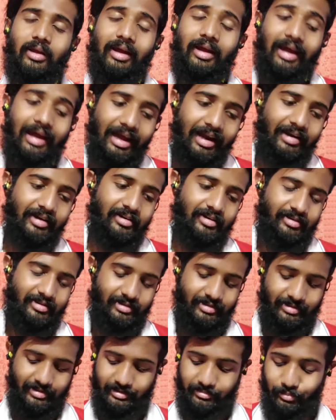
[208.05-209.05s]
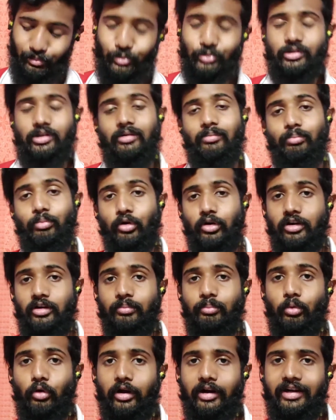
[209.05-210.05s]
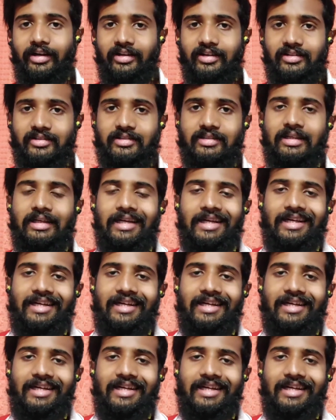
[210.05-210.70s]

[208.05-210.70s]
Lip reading: And the most important point is,